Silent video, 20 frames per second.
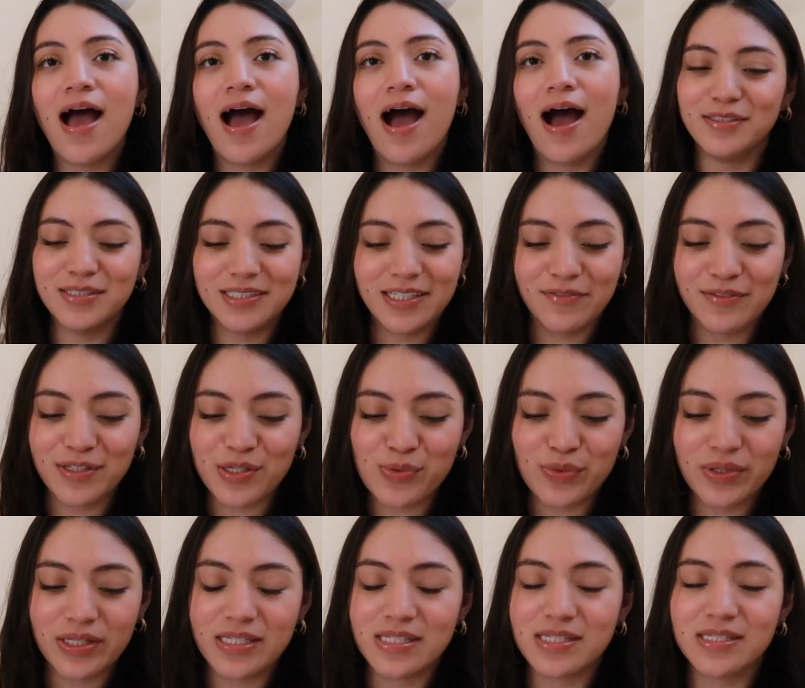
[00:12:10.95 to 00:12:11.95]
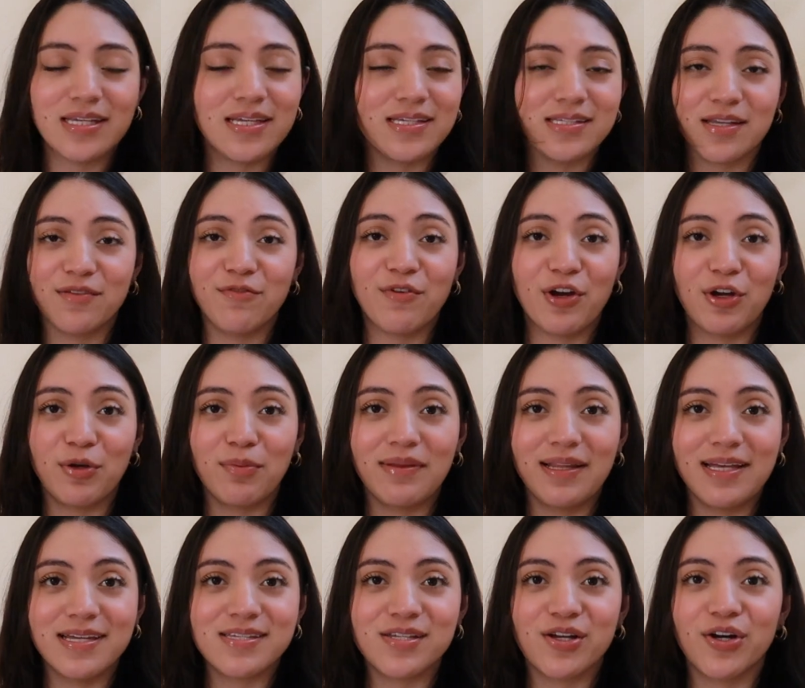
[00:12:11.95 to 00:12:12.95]
I saved this one that says a very
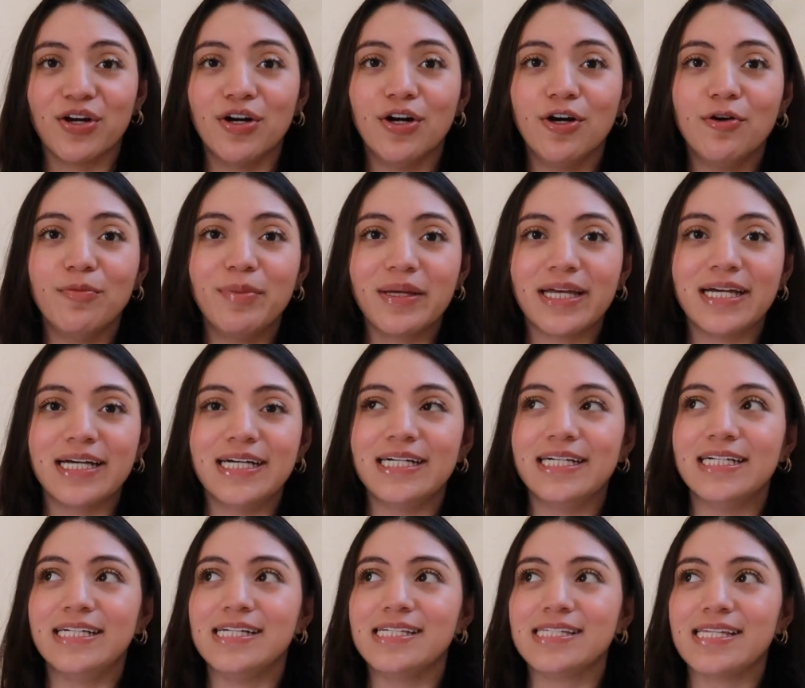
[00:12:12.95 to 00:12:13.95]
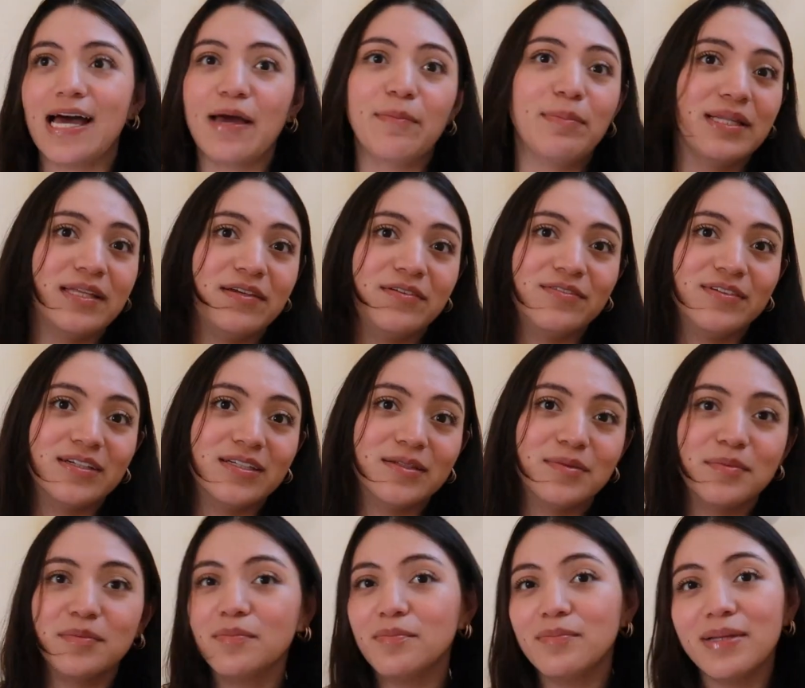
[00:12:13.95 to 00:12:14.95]
blessed girl, because I believe
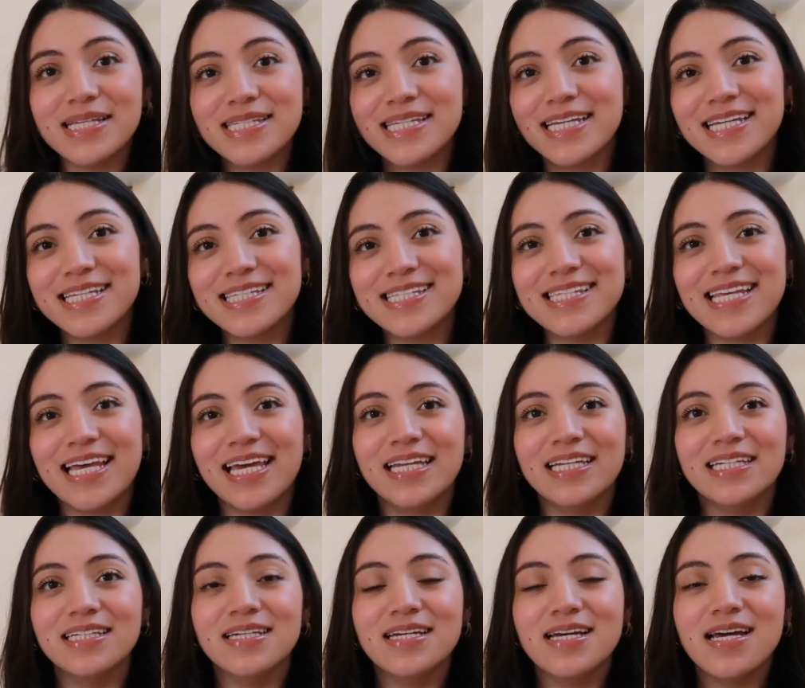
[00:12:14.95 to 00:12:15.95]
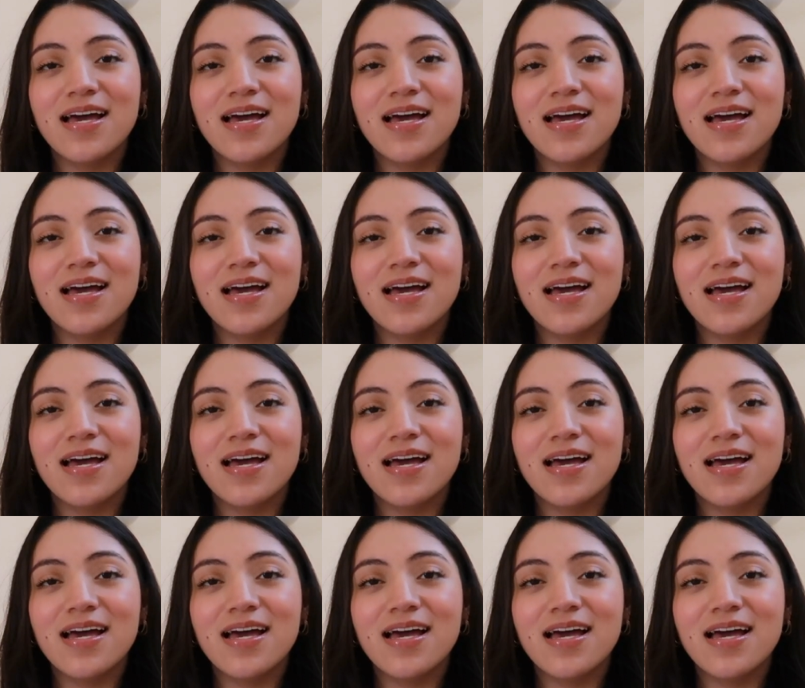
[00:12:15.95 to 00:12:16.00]
in blessings, and